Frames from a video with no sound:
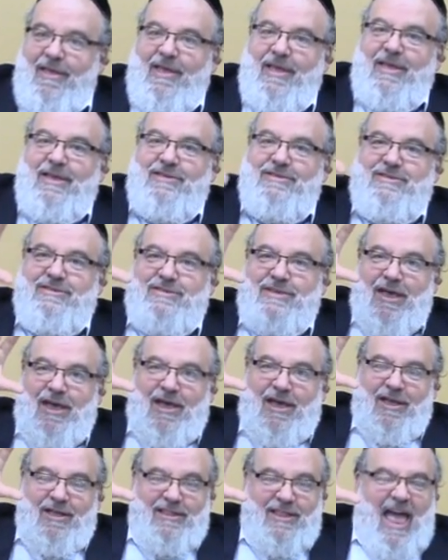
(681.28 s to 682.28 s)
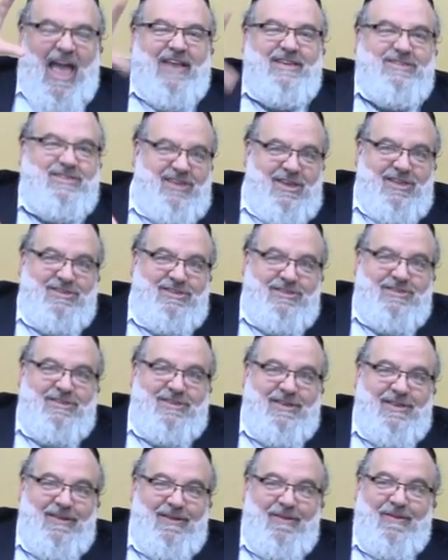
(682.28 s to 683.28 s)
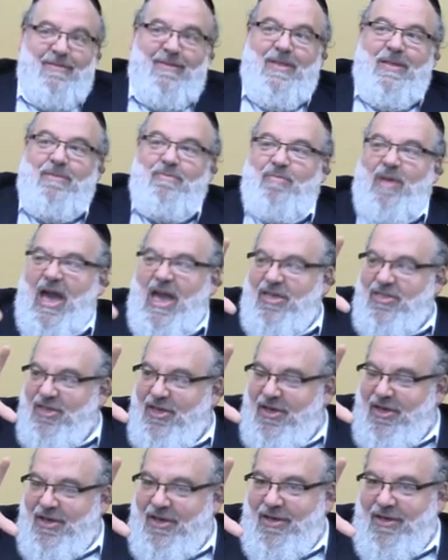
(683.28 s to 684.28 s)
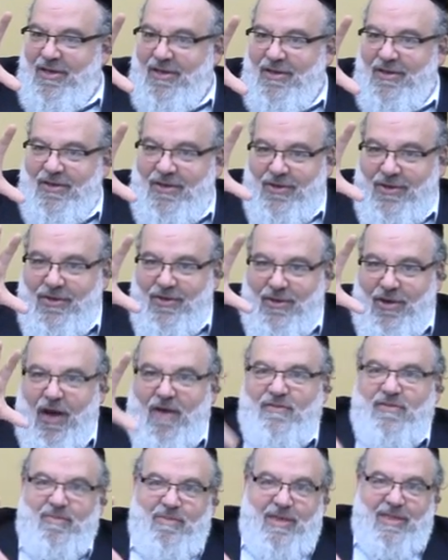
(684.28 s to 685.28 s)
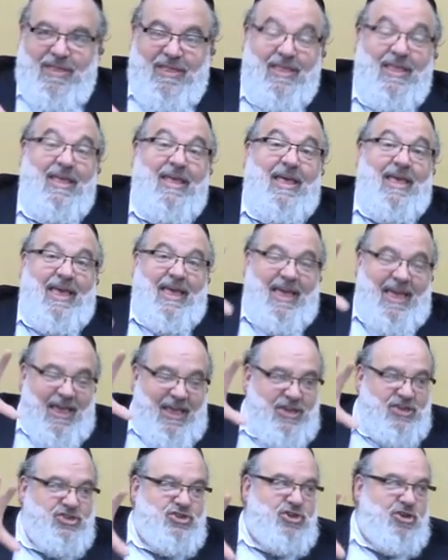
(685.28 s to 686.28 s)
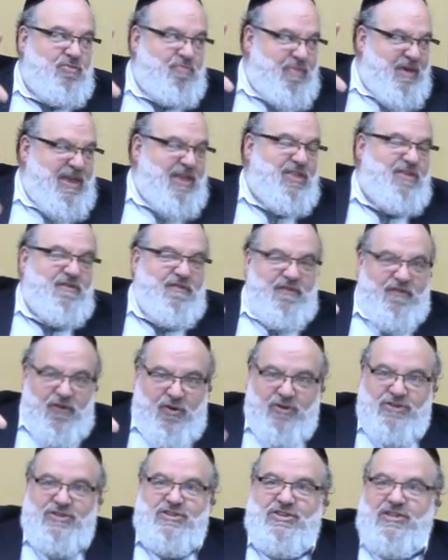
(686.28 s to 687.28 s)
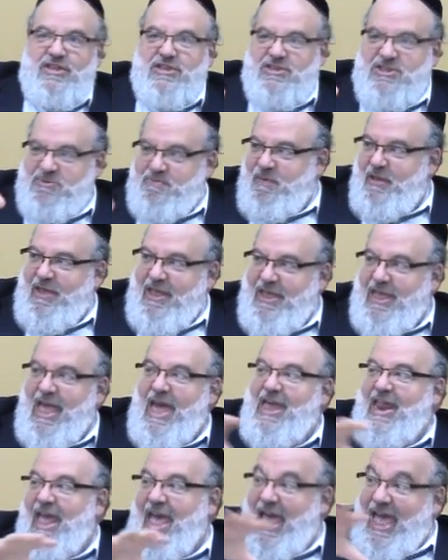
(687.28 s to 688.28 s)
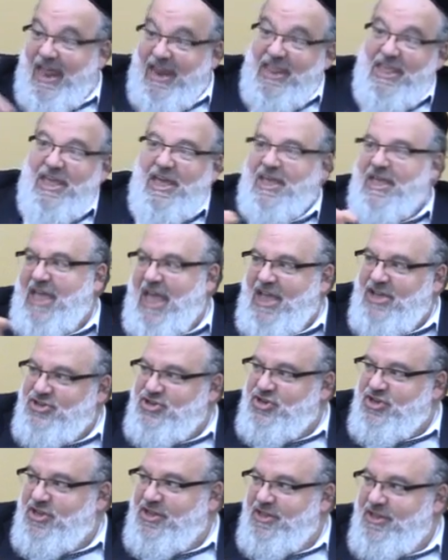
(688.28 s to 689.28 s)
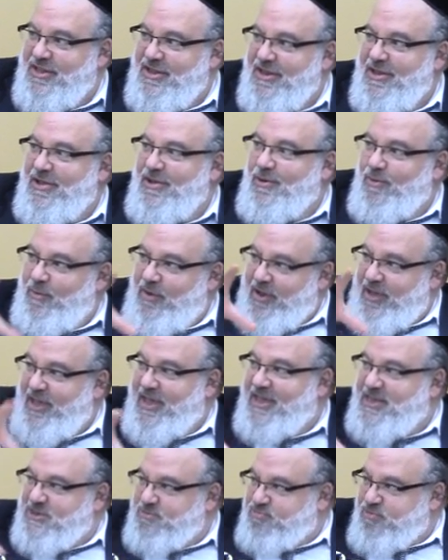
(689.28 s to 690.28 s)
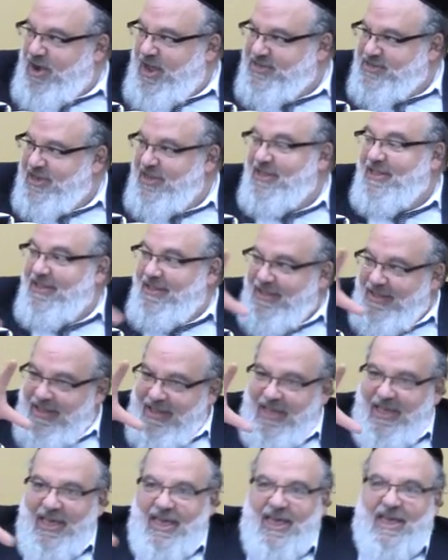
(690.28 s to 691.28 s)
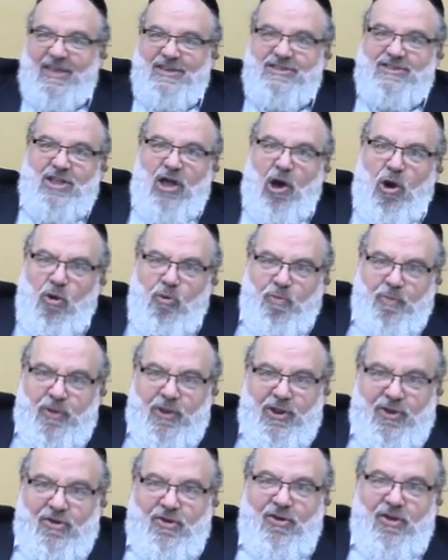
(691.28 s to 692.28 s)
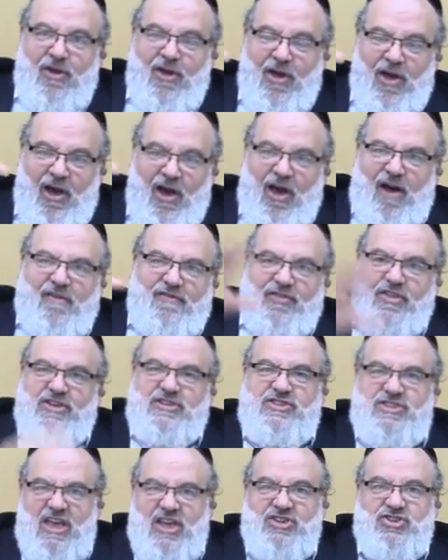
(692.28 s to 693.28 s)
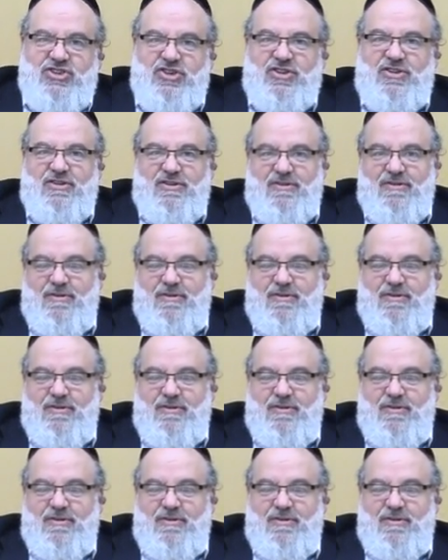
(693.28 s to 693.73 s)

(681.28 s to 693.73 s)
he's licensed by the government, he should be the first to speak at any occasion where he is present. He is the opener of the session.